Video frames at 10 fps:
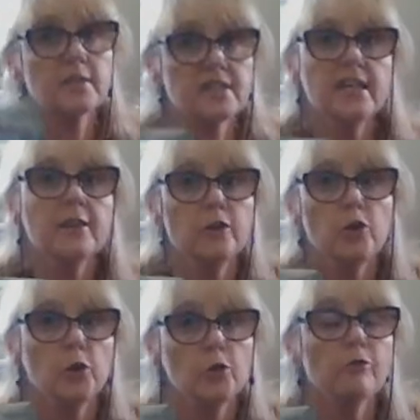seeing
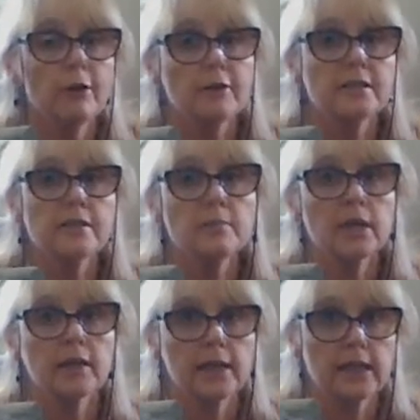you very
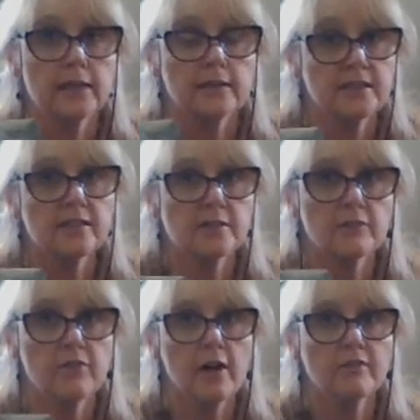similarly. This is the
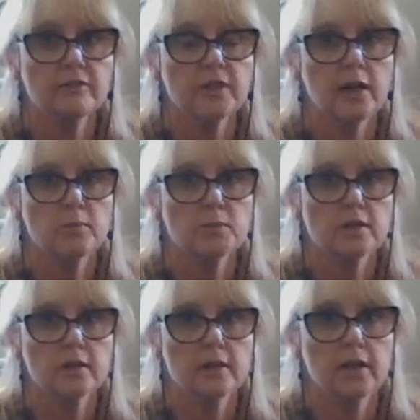Five of
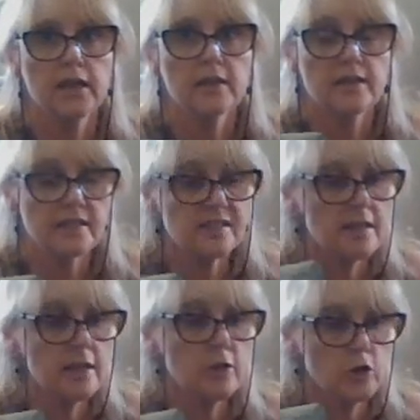Cups. They're
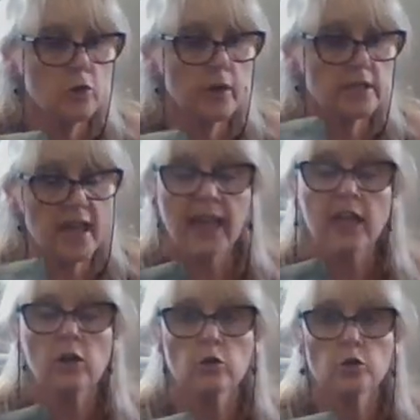seeing you as
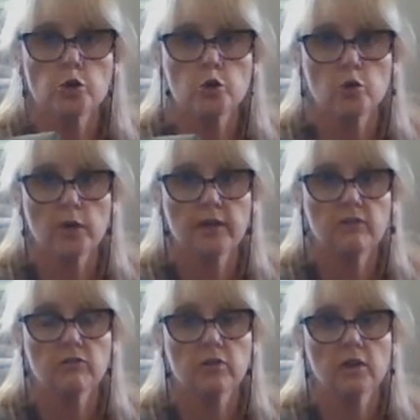hanging on to
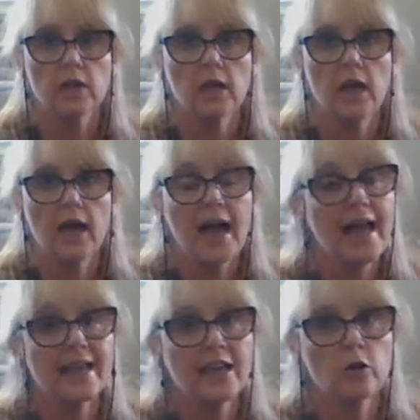grief,
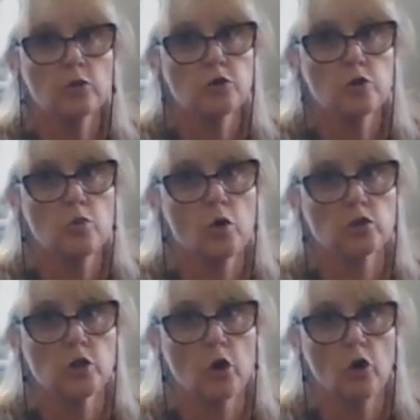hanging on to
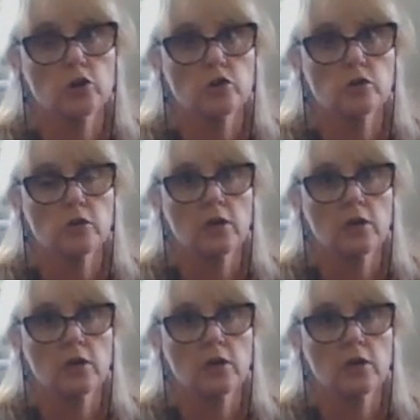what's lost,